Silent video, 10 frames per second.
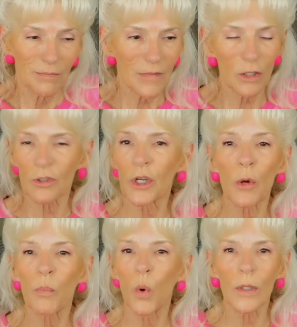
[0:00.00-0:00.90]
there's no
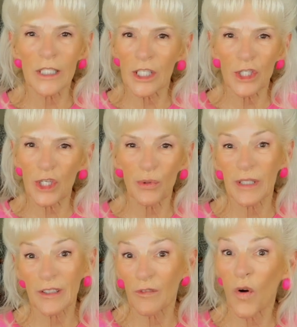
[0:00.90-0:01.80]
point to do it
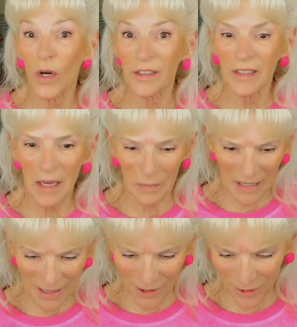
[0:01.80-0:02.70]
as far as I'm
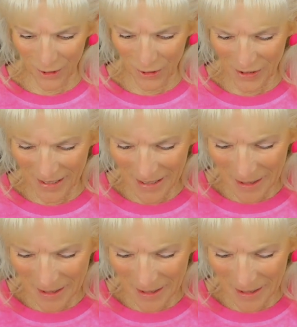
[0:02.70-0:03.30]
concerned.